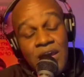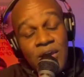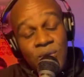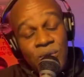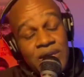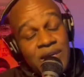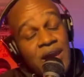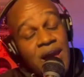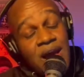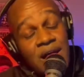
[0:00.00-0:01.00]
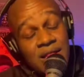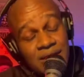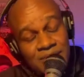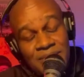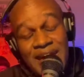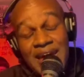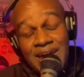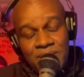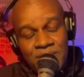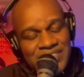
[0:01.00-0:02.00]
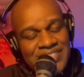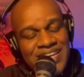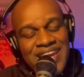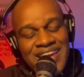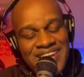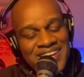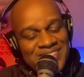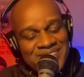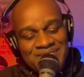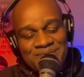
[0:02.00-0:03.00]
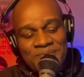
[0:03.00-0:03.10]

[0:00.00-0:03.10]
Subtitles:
We all make mistakes.